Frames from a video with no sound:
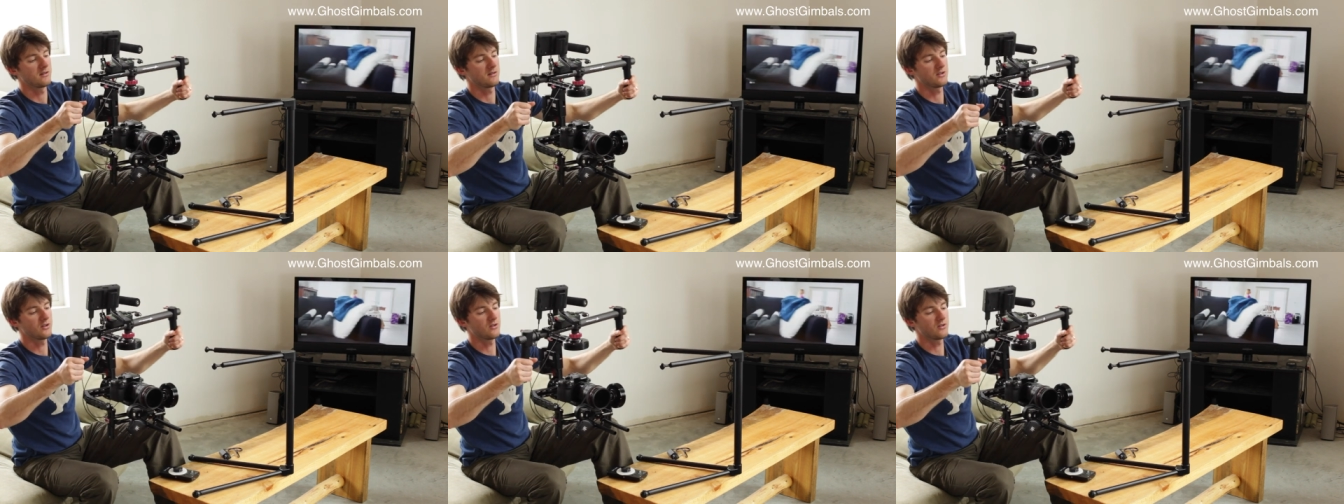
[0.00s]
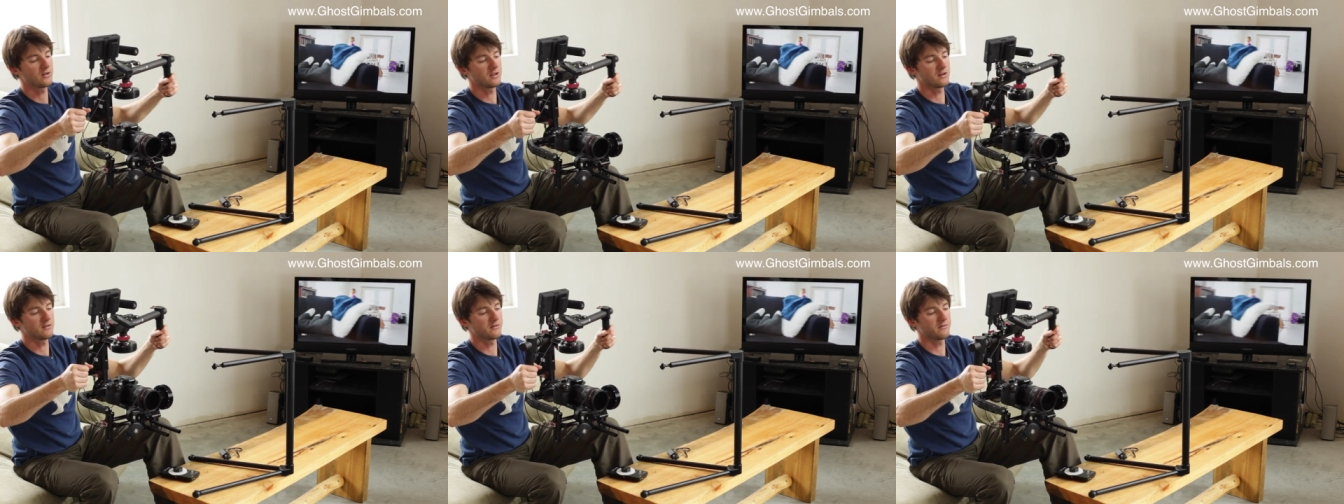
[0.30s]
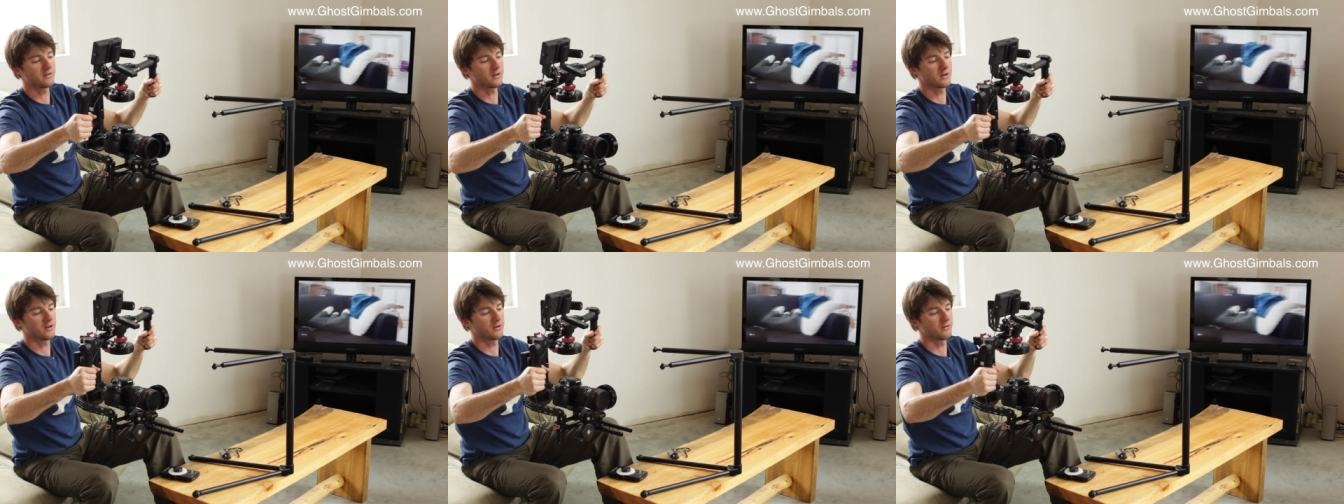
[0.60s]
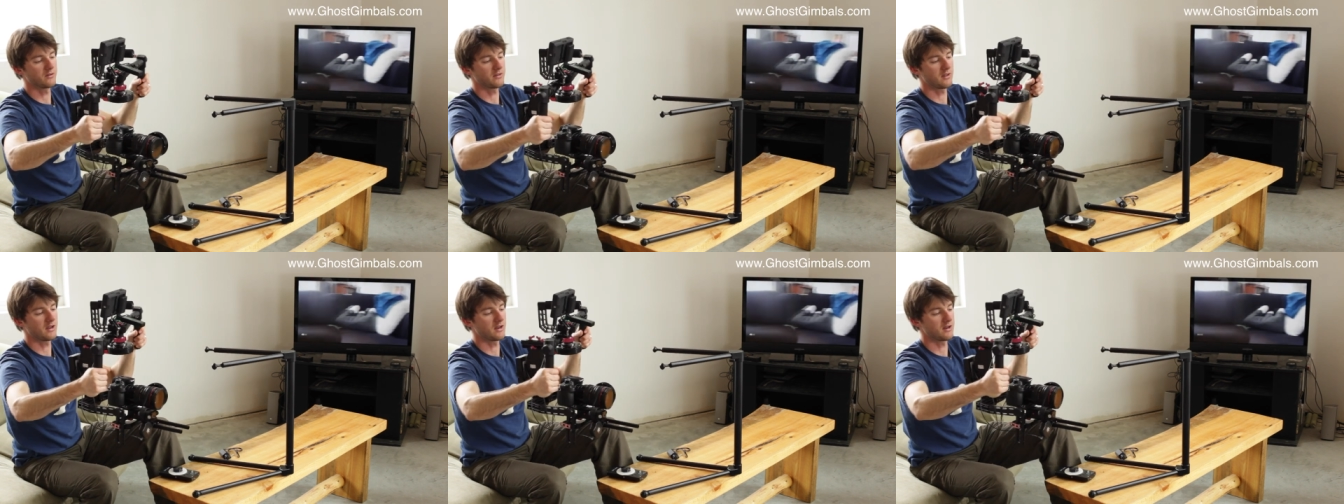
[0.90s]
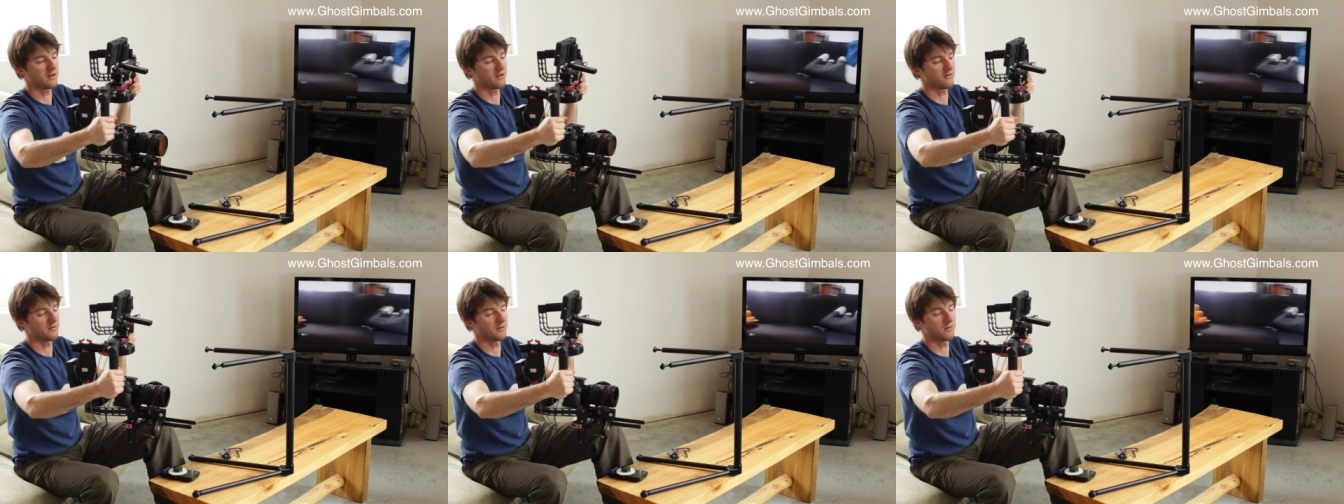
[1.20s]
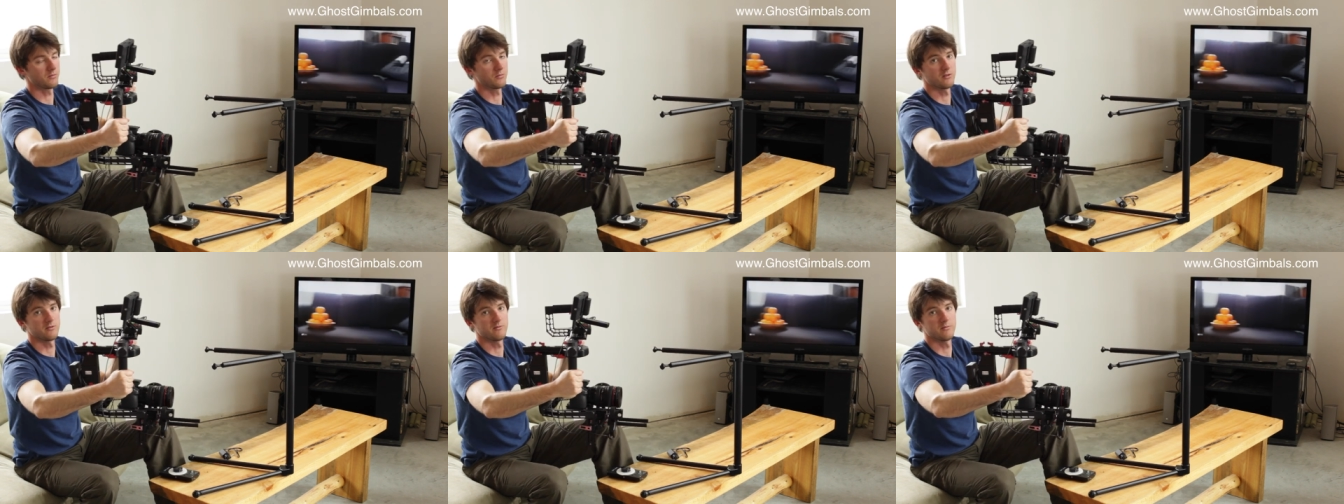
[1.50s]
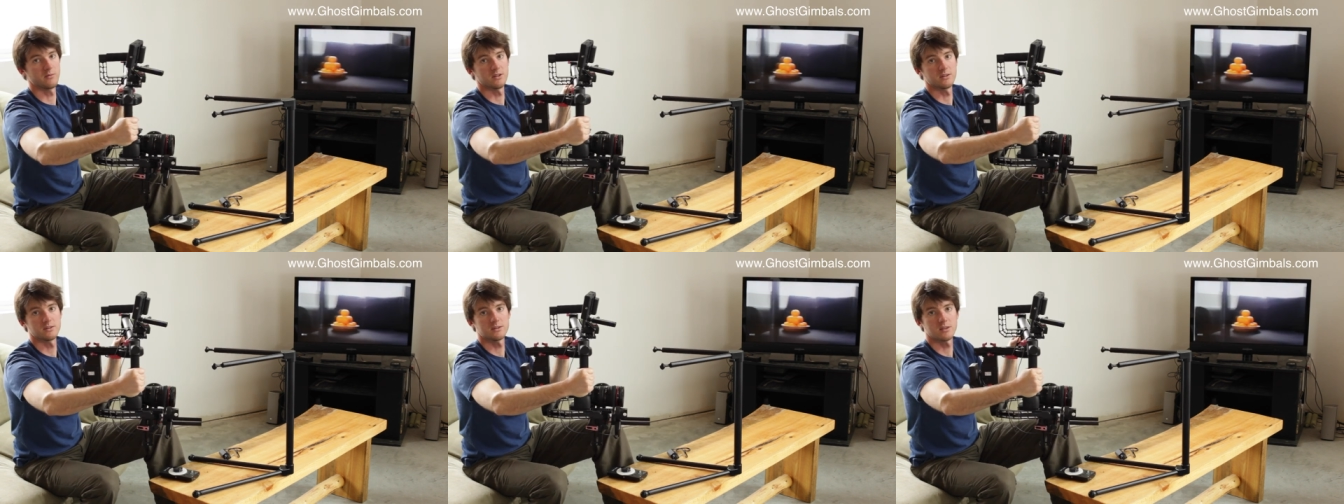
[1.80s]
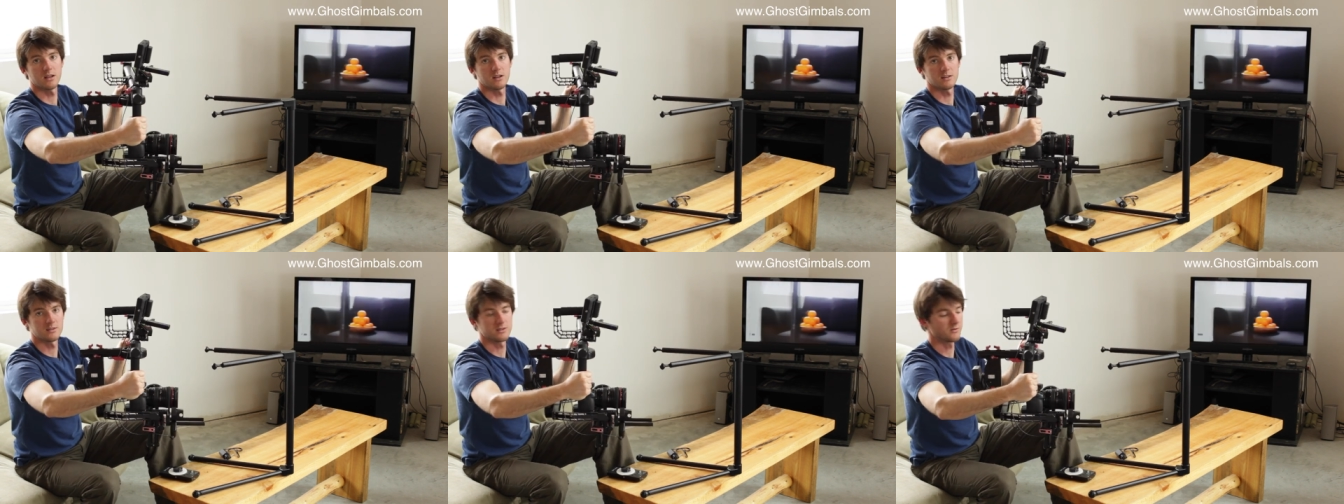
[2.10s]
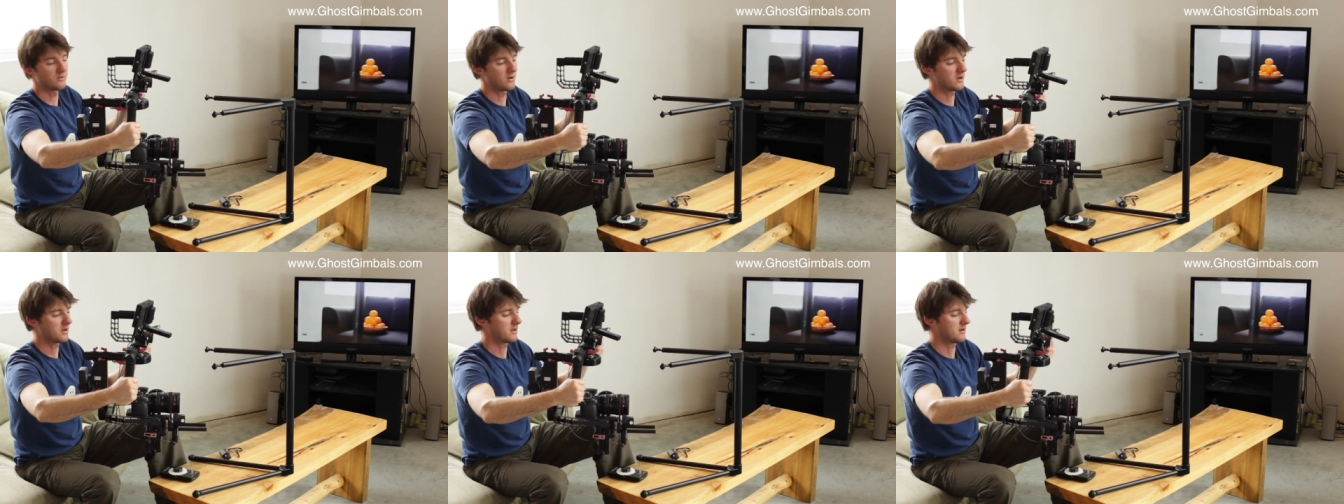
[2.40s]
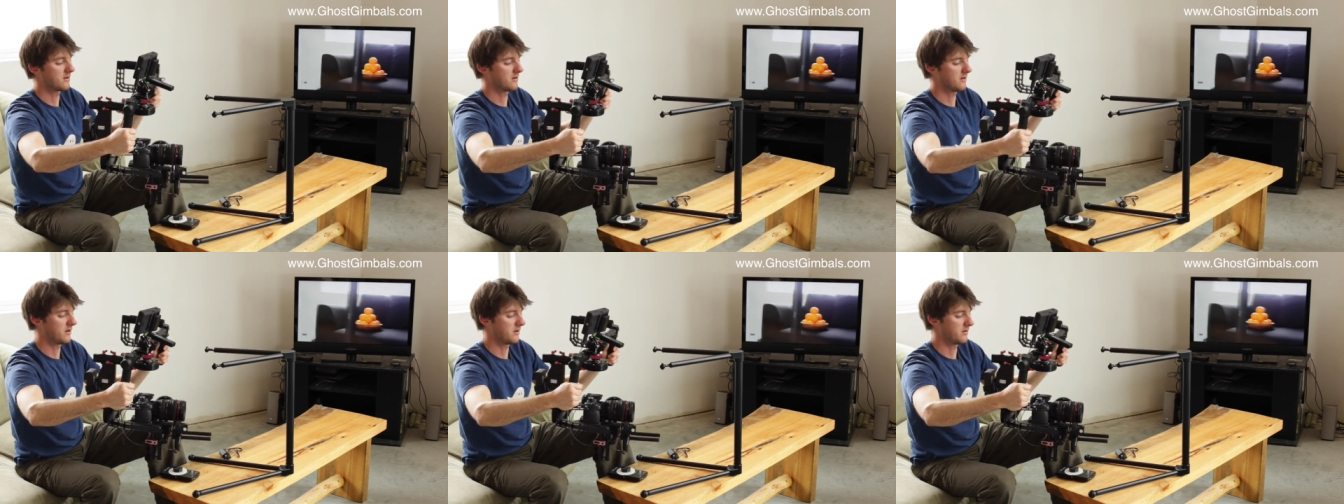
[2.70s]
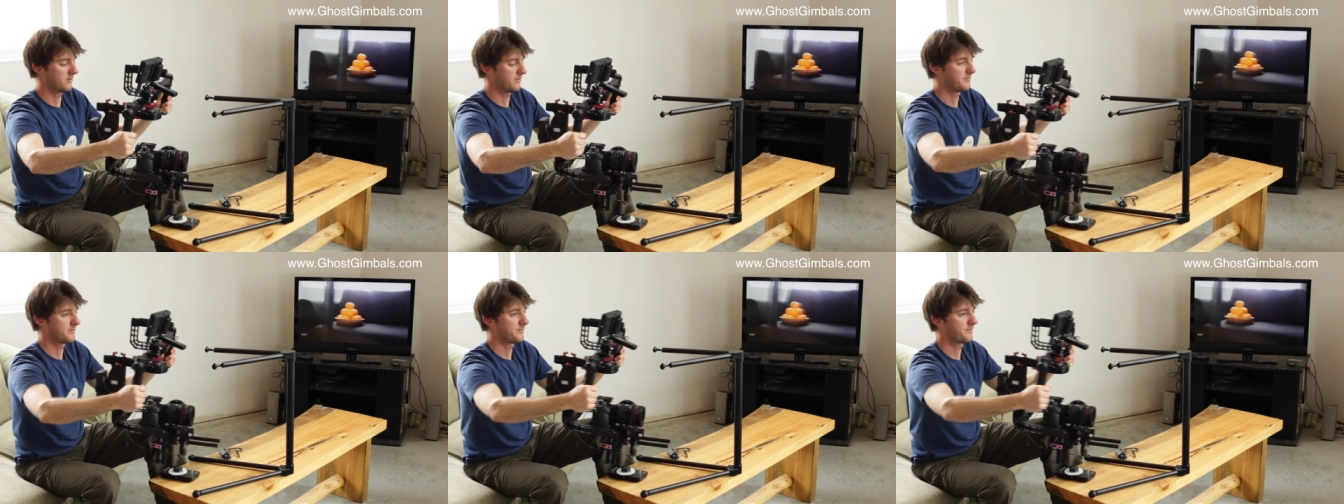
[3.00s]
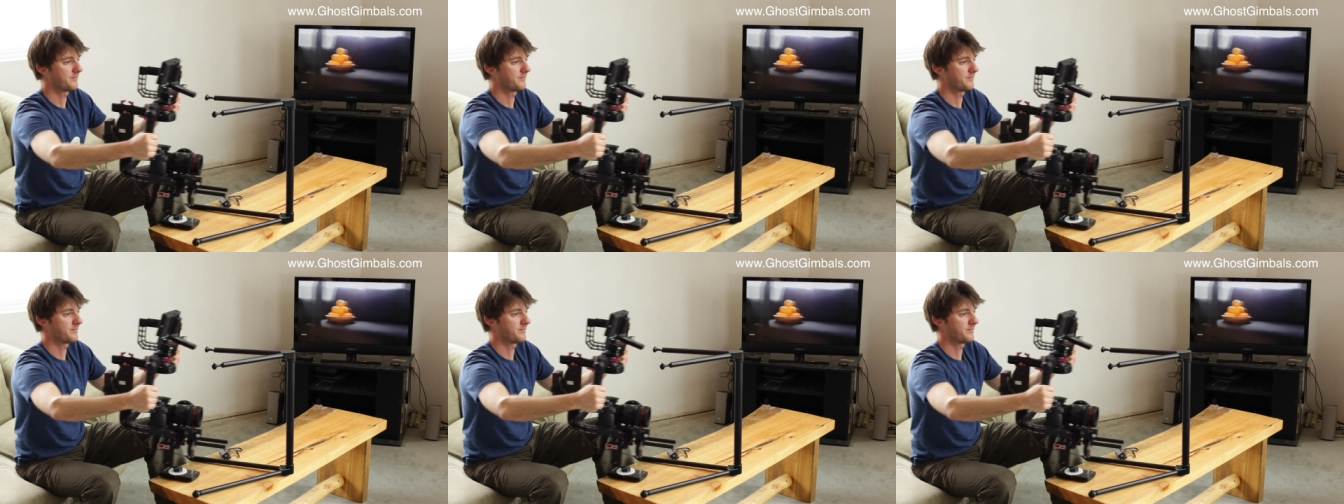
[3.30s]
don't interfere with any of your movements as you're walking around.